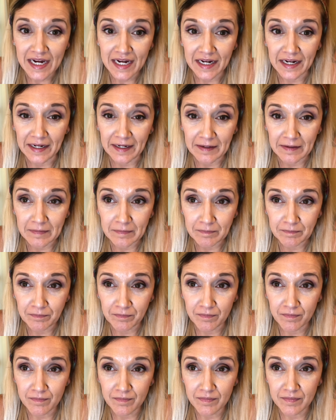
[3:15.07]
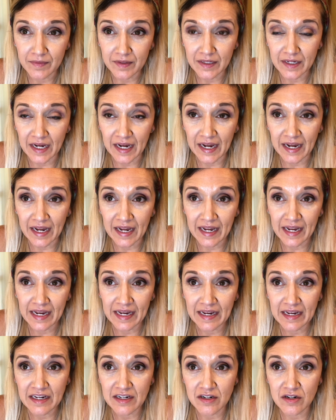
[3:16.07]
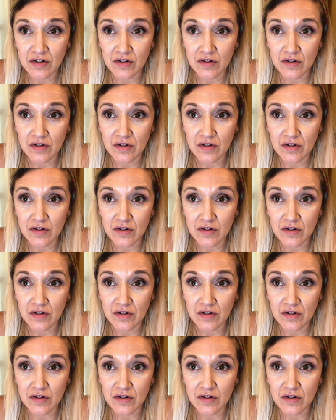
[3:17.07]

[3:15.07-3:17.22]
I